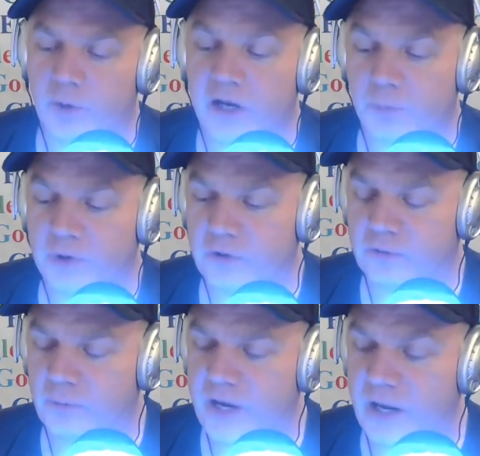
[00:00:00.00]
got to put this
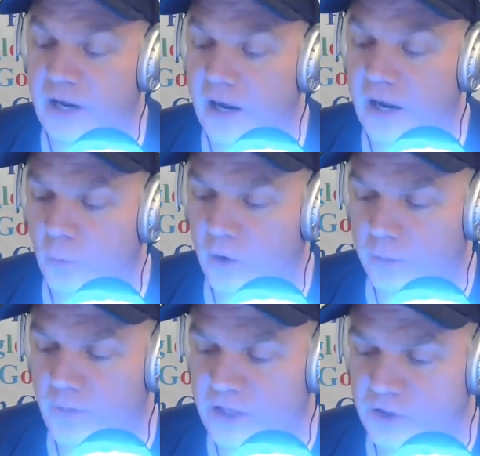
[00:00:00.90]
to bed. And I want to
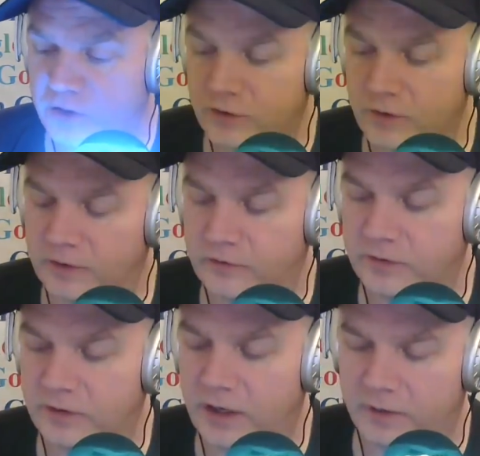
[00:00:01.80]
mention to this
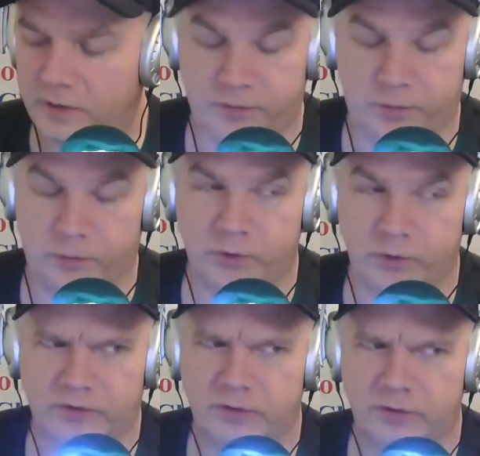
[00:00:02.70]

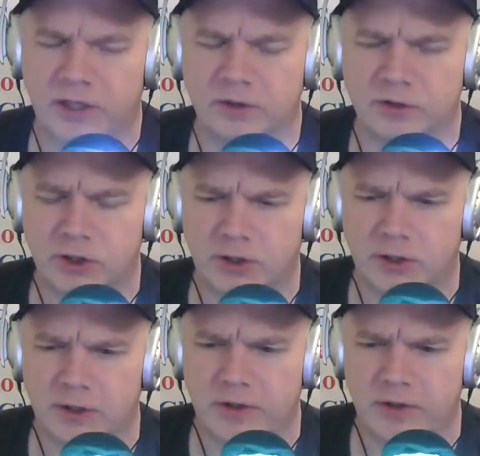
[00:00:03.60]
good English.
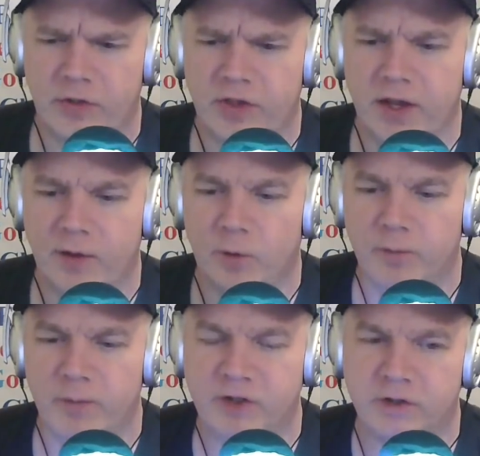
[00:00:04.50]
I want to
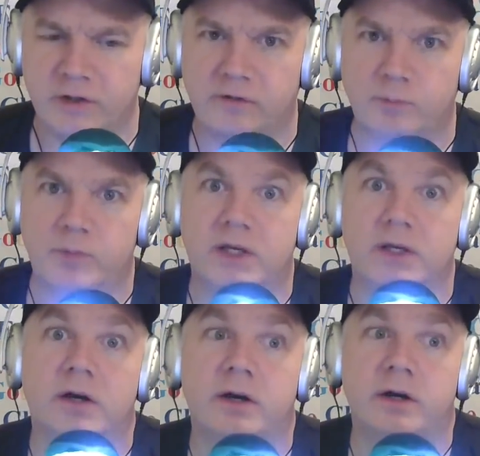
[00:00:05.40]
mention this
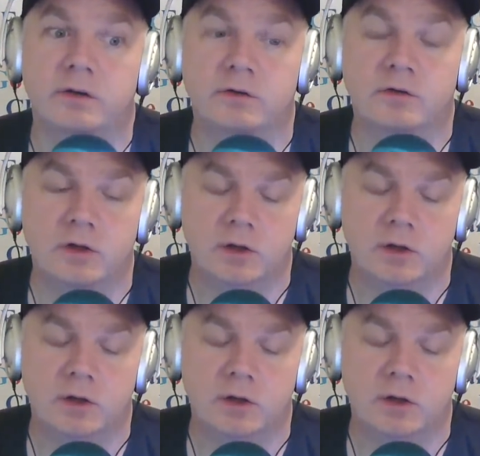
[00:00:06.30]
because